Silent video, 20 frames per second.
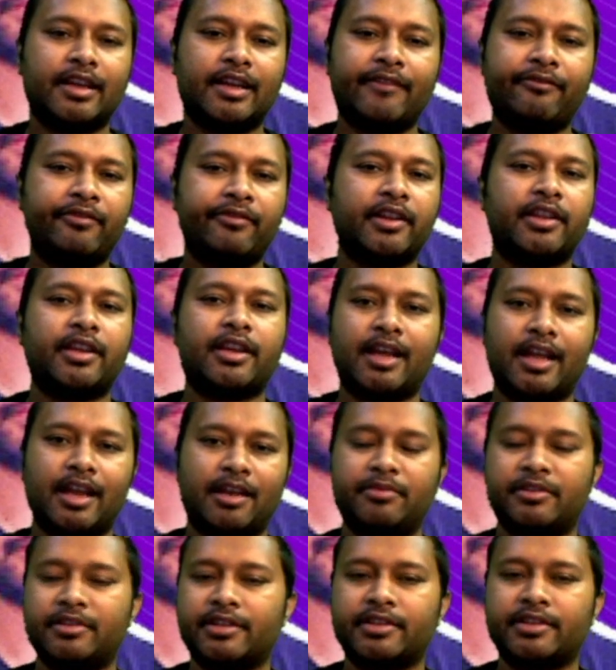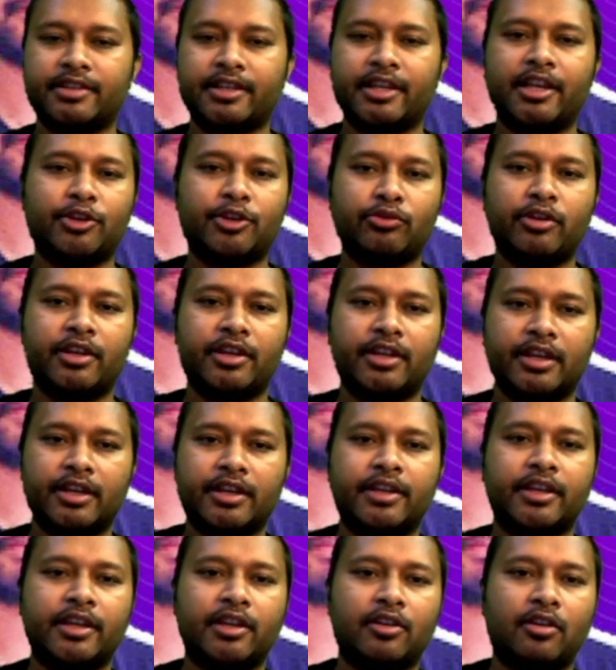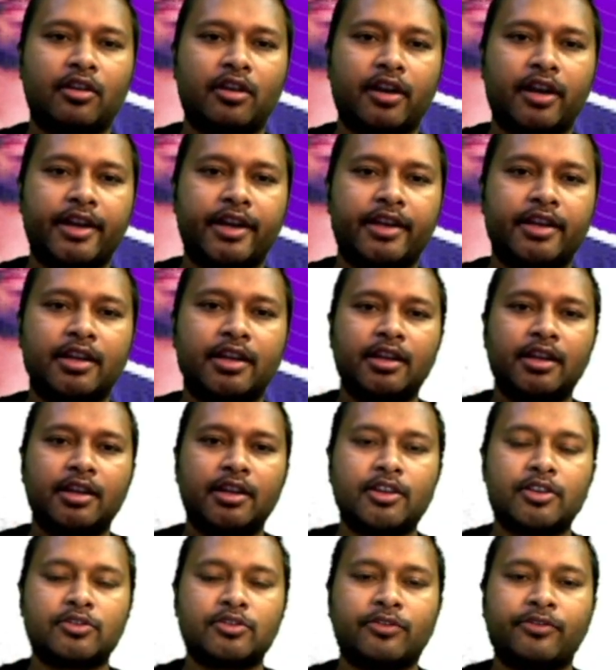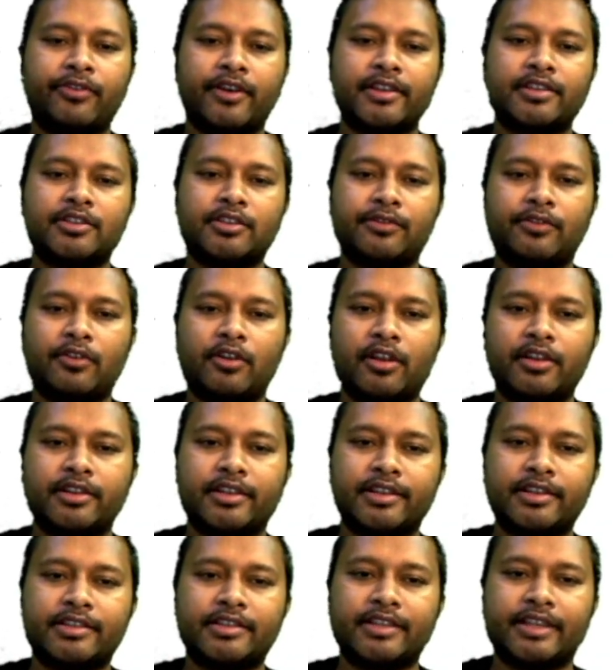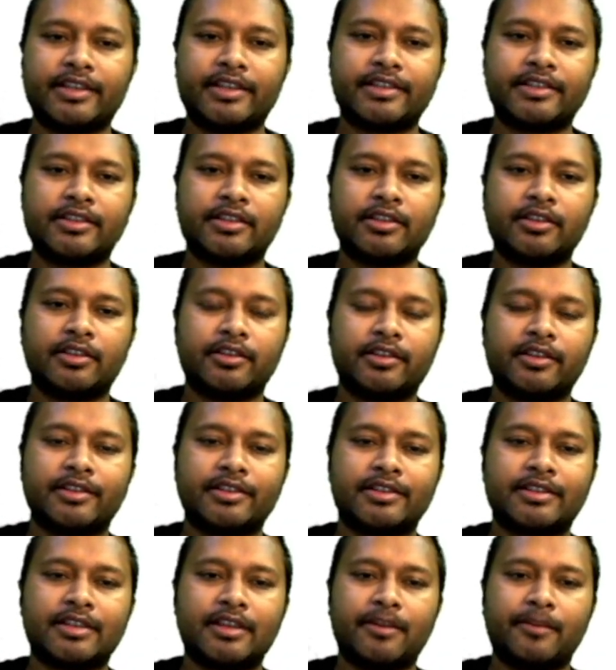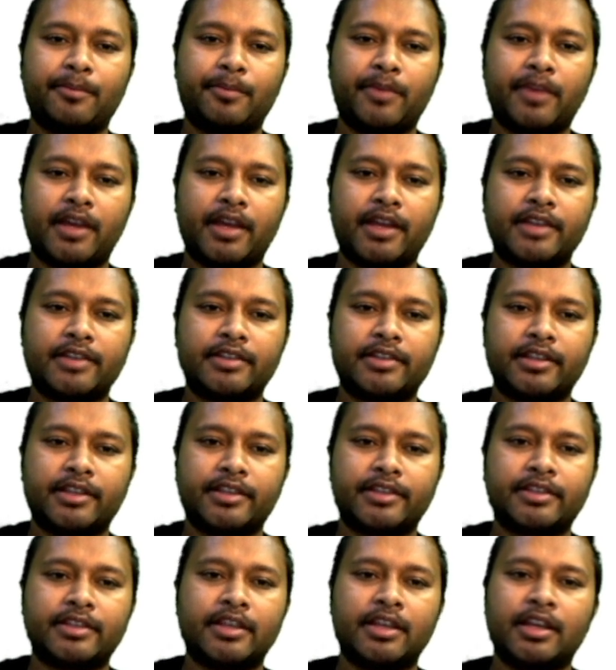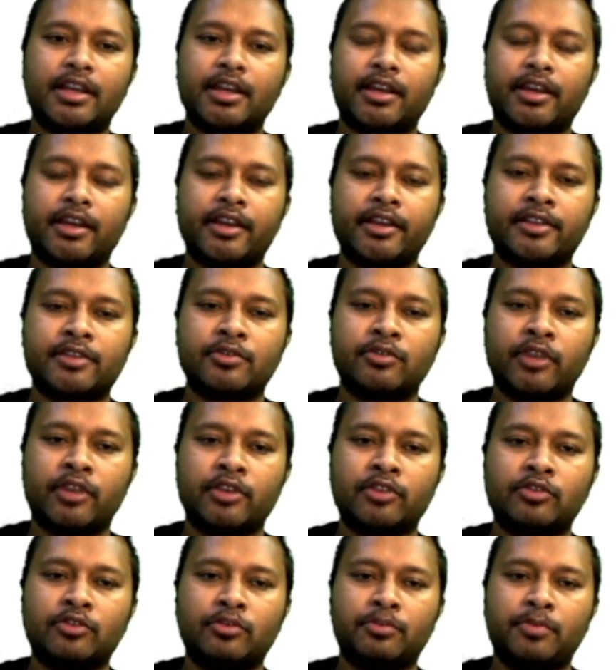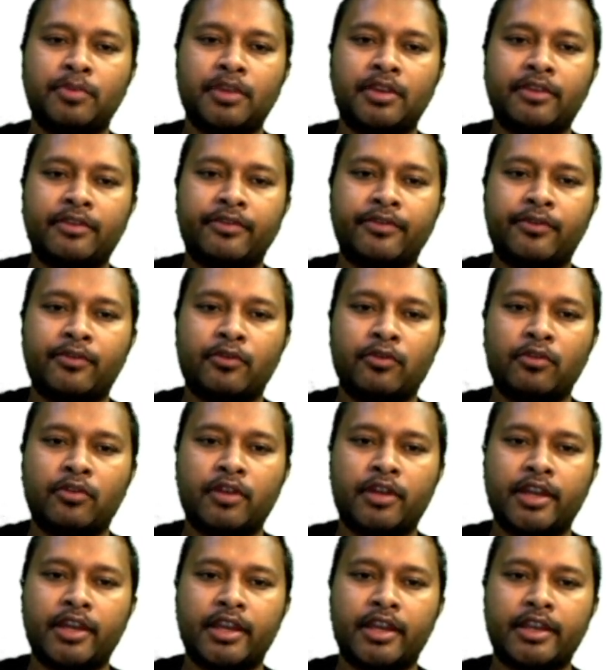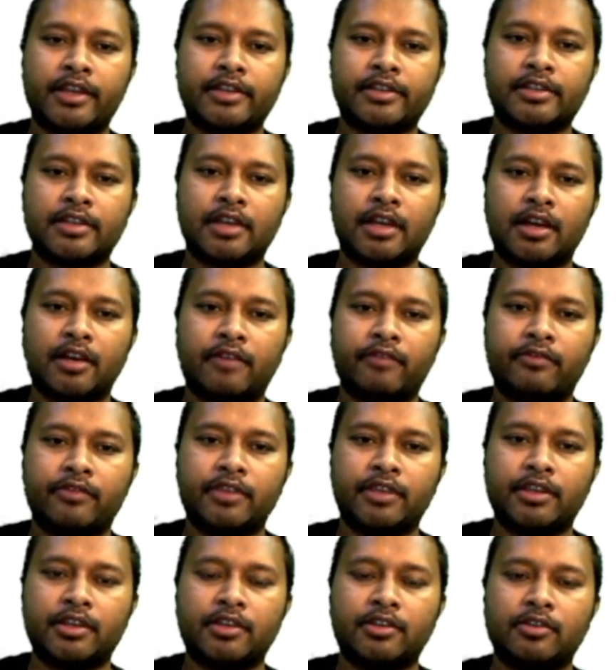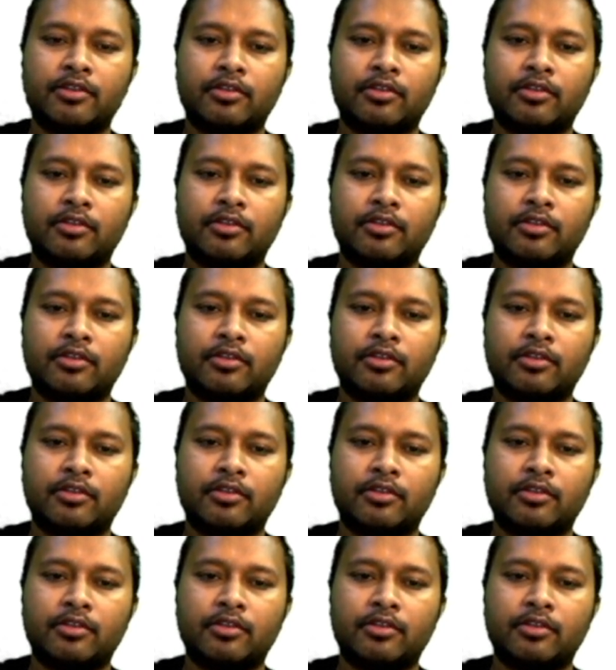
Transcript: Everything I'll be just telling you in detail. All right, so first of all, this test, this Abhyaas test, is going to be 4 days a week.